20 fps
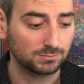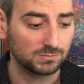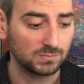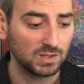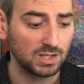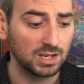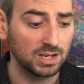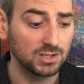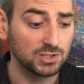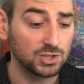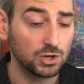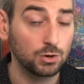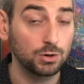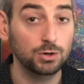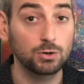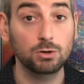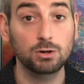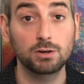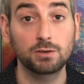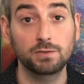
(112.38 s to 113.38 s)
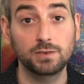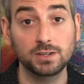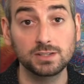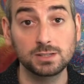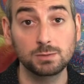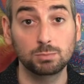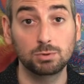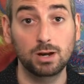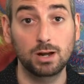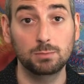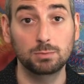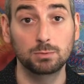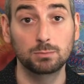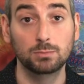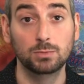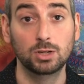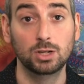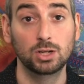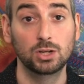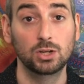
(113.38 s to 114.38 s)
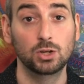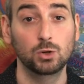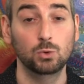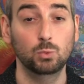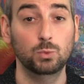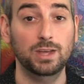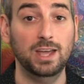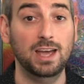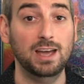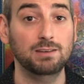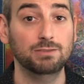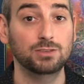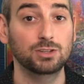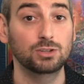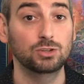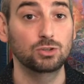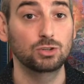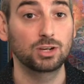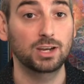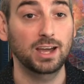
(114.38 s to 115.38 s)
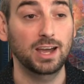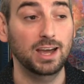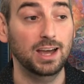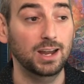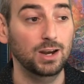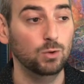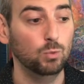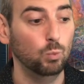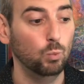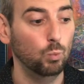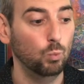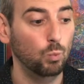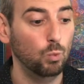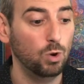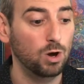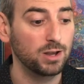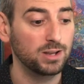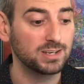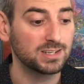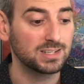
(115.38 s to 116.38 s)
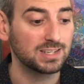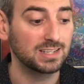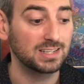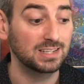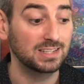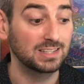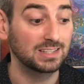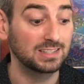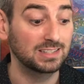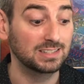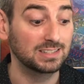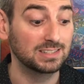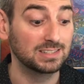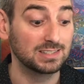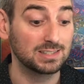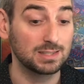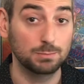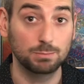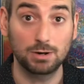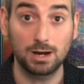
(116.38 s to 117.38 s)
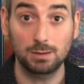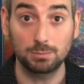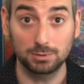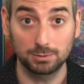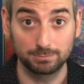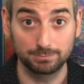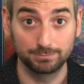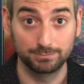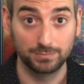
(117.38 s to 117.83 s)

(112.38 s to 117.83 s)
And so in order to fix the problem, we have to look at what is the problem.